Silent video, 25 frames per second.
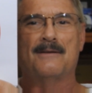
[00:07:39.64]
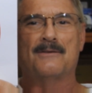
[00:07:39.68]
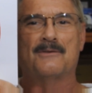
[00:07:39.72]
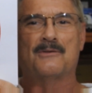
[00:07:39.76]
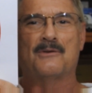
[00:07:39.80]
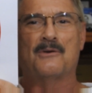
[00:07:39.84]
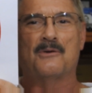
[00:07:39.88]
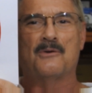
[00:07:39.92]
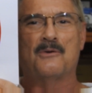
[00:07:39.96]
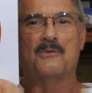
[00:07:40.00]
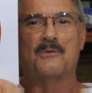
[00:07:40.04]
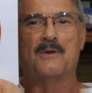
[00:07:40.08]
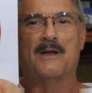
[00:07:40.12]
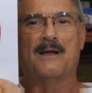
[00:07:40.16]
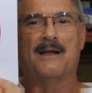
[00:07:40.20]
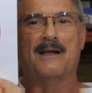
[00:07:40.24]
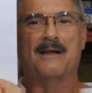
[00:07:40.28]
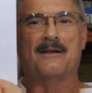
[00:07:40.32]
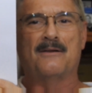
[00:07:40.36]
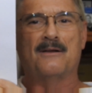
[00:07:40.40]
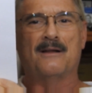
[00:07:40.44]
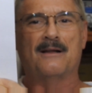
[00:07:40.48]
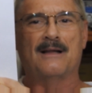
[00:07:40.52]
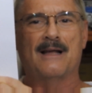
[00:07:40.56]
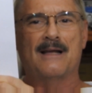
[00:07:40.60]
So,
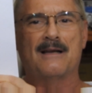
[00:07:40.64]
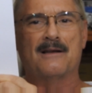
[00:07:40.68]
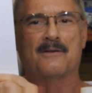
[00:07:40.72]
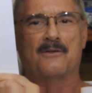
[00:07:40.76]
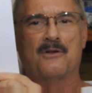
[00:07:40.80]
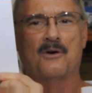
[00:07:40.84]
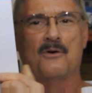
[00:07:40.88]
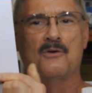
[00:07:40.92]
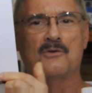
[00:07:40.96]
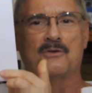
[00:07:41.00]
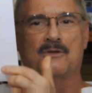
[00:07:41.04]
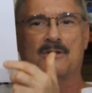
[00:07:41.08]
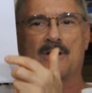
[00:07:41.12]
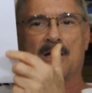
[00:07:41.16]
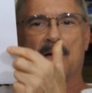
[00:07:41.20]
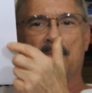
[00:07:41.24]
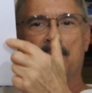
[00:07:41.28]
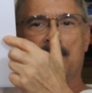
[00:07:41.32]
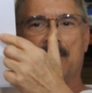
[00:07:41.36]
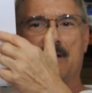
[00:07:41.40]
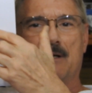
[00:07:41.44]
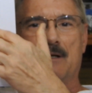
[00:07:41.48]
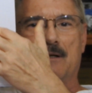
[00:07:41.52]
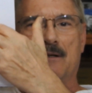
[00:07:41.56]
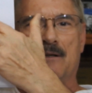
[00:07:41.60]
and a lot of those
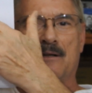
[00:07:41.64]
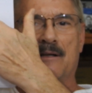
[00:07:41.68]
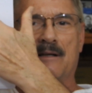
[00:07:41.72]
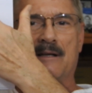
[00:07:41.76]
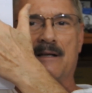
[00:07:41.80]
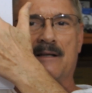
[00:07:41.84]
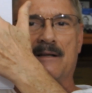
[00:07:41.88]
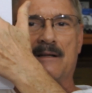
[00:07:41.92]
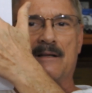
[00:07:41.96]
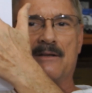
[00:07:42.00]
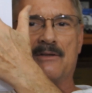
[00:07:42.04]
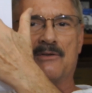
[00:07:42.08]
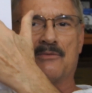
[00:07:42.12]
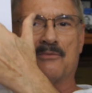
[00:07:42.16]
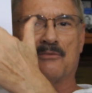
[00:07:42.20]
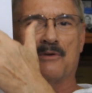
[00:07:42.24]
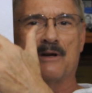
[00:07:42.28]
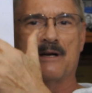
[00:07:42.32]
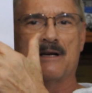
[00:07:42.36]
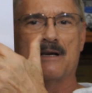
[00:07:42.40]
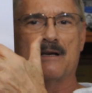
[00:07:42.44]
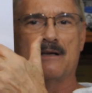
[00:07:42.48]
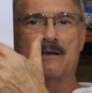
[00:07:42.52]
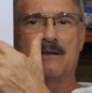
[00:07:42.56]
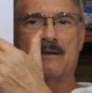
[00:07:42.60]
come in this
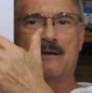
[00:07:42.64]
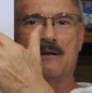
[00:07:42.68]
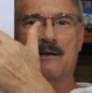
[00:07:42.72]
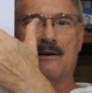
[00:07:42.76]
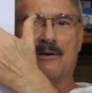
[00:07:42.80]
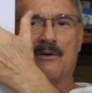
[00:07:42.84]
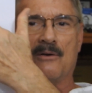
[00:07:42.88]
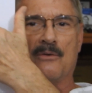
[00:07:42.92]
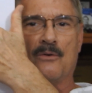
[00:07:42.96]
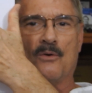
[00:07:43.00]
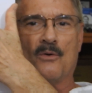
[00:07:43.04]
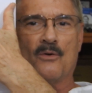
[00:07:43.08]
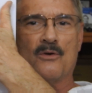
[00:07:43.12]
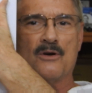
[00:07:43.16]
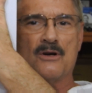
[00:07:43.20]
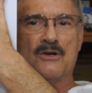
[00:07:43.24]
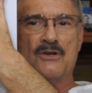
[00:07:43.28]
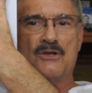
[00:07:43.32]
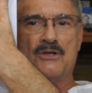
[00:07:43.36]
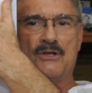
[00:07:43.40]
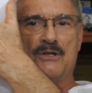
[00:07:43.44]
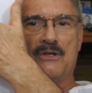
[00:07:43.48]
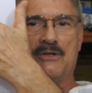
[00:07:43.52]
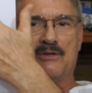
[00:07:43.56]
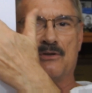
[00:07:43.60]
red
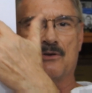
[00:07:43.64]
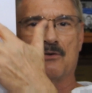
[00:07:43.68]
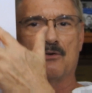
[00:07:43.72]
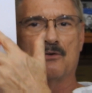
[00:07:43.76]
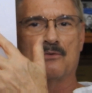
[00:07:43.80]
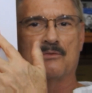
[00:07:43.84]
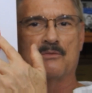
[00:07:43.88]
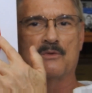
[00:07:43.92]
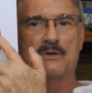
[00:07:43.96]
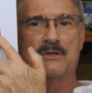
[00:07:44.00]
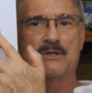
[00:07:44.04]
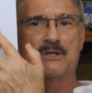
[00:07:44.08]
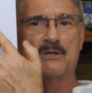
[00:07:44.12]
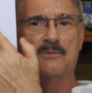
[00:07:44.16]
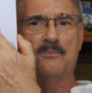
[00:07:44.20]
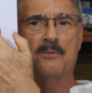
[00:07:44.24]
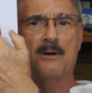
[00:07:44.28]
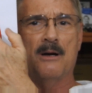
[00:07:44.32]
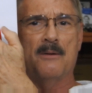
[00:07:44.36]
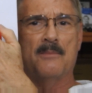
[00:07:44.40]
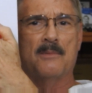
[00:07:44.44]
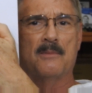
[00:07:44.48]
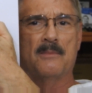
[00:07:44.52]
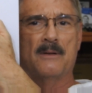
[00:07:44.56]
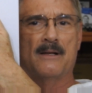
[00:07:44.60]
orangey zone, which is
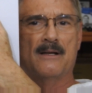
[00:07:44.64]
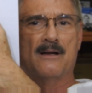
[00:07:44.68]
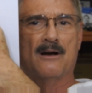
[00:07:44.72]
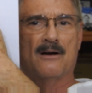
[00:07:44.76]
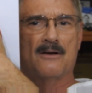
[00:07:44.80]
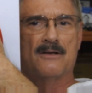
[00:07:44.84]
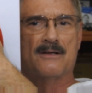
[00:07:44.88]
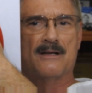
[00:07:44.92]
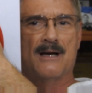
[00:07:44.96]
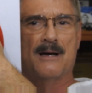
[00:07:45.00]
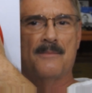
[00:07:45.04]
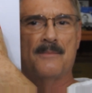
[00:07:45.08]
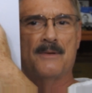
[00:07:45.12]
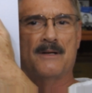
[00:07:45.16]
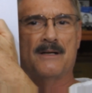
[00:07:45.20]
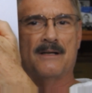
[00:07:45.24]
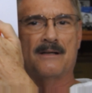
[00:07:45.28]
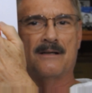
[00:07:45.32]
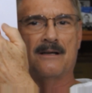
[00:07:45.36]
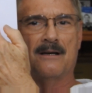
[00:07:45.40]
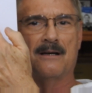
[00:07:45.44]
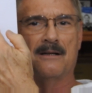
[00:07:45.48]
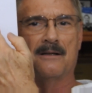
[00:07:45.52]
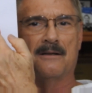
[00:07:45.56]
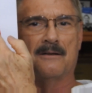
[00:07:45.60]
probably our
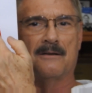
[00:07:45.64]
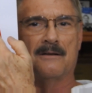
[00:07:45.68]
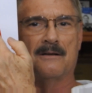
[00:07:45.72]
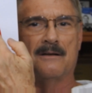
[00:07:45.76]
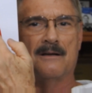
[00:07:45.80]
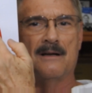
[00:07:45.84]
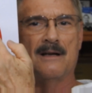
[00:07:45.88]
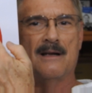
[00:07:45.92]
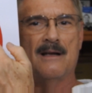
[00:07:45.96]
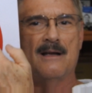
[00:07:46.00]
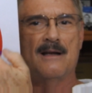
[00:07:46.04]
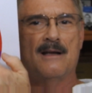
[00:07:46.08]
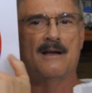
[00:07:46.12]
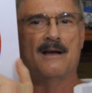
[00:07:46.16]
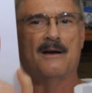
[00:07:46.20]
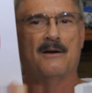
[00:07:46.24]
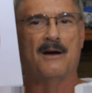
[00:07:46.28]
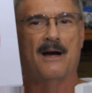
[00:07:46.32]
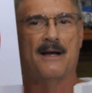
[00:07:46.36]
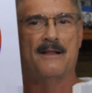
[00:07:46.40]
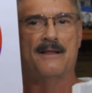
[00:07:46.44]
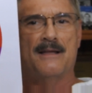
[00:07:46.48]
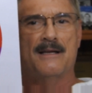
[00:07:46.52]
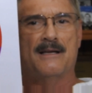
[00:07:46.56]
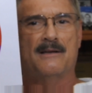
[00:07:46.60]
dominant color.
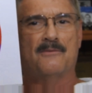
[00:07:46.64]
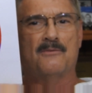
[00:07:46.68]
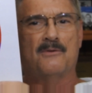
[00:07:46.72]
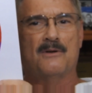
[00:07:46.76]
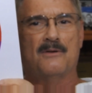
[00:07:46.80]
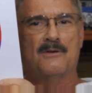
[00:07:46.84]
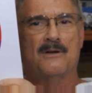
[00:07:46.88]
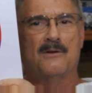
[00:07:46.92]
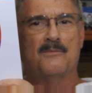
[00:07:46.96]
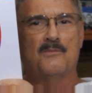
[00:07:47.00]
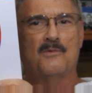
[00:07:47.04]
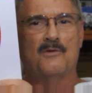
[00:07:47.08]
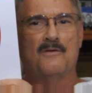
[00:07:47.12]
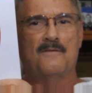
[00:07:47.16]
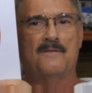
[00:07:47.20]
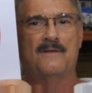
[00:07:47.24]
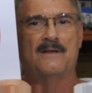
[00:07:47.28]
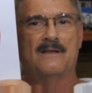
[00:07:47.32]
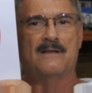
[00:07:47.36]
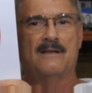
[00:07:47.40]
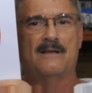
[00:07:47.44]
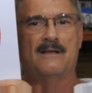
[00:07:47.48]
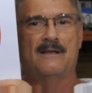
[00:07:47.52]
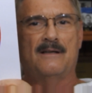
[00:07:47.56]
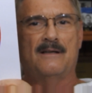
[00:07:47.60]
I think when I moved in